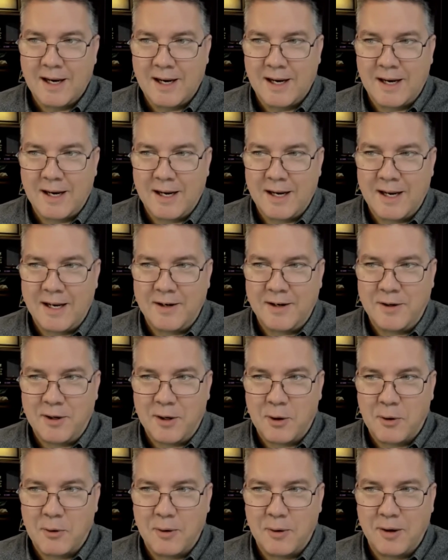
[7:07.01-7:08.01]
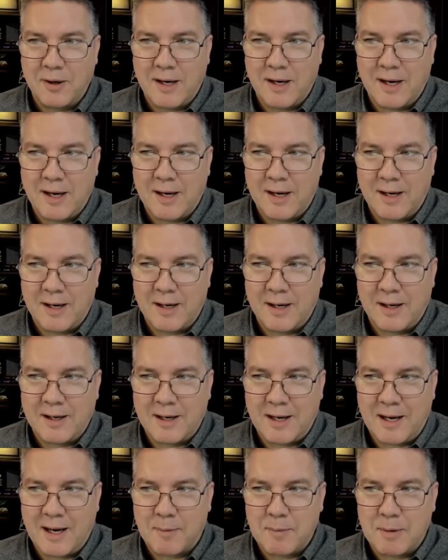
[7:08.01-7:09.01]
and knowing
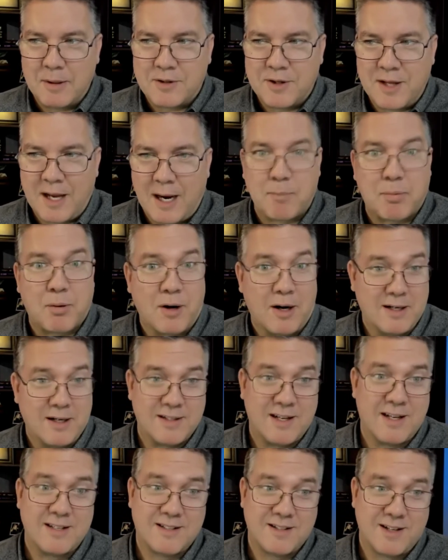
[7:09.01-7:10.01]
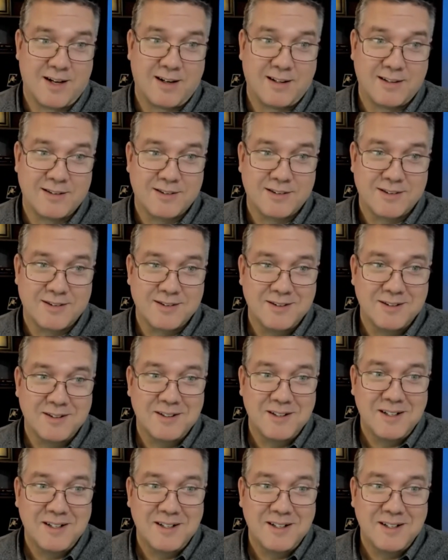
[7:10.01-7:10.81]
how much that process sucks.